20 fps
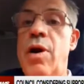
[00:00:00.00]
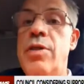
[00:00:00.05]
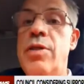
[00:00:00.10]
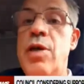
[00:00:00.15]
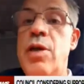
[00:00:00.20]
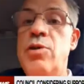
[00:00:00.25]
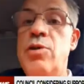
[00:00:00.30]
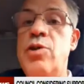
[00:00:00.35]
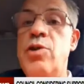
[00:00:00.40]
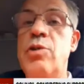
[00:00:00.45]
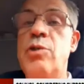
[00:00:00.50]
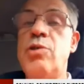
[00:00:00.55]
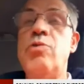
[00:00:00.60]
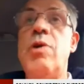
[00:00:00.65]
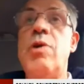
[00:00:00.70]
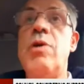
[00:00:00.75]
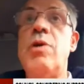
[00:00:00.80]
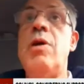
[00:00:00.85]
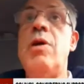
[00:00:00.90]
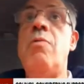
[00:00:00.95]
the
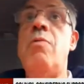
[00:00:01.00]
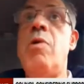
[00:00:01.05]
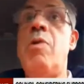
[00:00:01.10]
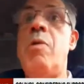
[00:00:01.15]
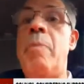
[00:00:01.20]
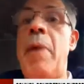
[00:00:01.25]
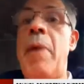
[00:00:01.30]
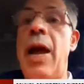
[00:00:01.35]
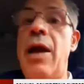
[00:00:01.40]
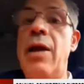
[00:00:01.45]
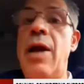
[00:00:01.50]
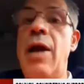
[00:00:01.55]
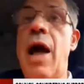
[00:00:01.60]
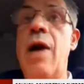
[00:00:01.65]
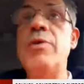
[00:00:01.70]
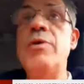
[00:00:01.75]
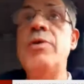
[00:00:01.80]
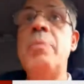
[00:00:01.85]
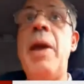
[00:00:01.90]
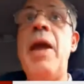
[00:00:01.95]
insurance rate that we're paying.
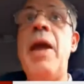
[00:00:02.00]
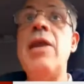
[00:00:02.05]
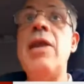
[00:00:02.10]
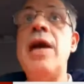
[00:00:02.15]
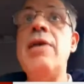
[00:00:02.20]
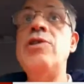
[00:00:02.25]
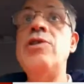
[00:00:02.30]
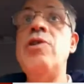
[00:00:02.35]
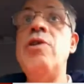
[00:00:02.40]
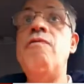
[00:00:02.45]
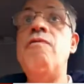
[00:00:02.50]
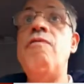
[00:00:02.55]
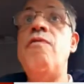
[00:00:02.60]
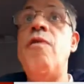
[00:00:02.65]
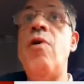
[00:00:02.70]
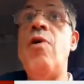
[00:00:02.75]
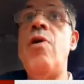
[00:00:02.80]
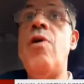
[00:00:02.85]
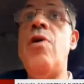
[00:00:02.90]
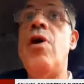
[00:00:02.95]
I was paying last year
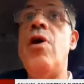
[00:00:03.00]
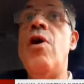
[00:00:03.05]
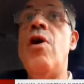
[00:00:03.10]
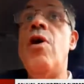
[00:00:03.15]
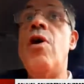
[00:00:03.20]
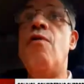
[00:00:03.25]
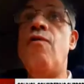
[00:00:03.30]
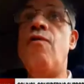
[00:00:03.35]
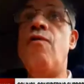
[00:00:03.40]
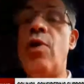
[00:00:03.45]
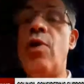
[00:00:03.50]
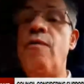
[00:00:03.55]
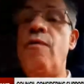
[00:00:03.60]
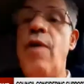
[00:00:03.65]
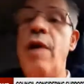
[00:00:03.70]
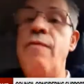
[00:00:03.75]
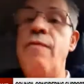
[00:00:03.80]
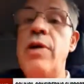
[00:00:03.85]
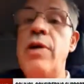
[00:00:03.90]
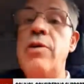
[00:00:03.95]
for forty
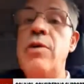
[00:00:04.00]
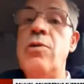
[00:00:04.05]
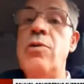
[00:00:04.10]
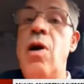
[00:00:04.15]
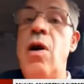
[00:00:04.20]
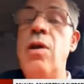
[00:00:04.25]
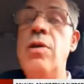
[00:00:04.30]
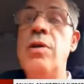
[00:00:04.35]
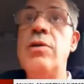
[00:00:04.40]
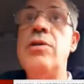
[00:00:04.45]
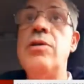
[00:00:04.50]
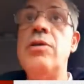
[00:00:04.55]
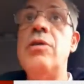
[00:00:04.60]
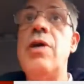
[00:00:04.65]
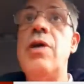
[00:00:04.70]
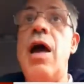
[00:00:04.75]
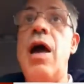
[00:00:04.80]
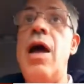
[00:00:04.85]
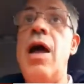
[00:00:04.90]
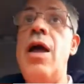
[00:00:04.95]
five hundred dollars.
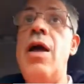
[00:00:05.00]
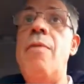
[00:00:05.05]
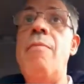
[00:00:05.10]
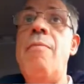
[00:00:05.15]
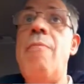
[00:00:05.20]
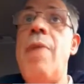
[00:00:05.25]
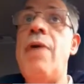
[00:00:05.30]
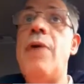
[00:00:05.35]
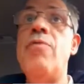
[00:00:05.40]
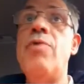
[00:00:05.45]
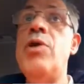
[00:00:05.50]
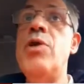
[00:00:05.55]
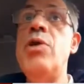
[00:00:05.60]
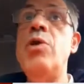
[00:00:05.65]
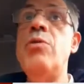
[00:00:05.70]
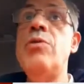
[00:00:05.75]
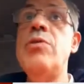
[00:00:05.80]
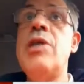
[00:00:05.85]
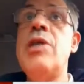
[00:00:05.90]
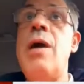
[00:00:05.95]
I my
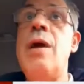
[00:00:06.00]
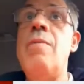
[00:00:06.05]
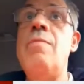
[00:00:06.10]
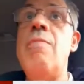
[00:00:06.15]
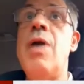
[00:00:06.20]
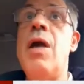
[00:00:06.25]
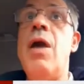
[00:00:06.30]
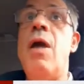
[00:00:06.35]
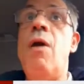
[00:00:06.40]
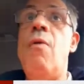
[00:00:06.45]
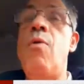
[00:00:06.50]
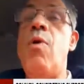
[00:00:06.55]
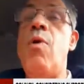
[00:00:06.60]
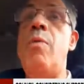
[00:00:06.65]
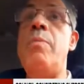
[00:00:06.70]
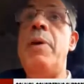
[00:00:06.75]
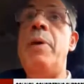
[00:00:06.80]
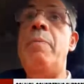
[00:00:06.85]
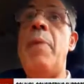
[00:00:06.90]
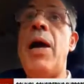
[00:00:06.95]
renewals come
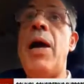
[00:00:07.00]
will be